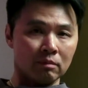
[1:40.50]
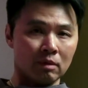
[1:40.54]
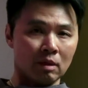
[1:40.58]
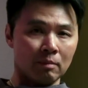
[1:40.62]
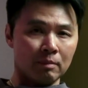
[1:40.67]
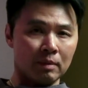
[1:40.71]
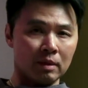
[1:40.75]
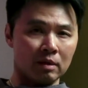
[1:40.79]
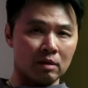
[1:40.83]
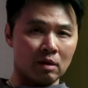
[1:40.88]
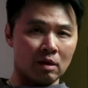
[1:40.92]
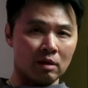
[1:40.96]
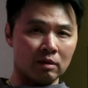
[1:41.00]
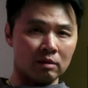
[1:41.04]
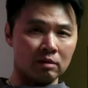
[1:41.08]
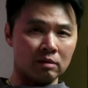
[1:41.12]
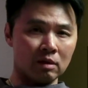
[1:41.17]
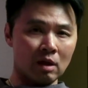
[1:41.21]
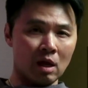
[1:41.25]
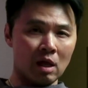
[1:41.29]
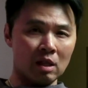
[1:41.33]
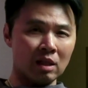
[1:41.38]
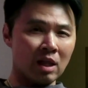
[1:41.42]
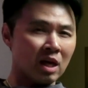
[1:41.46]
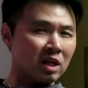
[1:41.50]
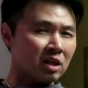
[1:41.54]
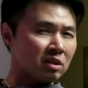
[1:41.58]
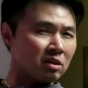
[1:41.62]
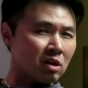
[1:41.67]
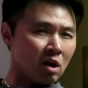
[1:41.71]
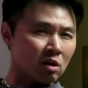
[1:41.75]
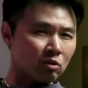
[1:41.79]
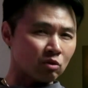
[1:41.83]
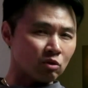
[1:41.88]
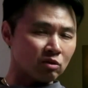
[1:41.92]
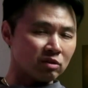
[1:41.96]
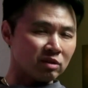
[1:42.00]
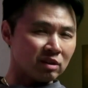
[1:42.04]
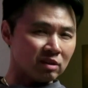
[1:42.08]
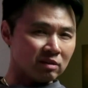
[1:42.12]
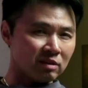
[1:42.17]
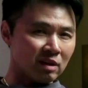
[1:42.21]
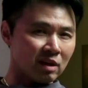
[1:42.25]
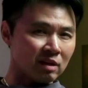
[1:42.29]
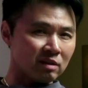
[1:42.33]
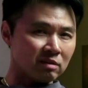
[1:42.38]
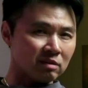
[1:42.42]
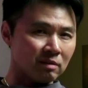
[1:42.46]
because a lot of doctors these
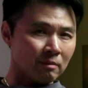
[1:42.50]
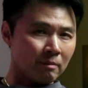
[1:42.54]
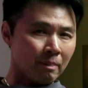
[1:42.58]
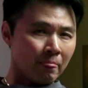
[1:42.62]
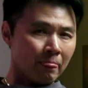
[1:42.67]
days,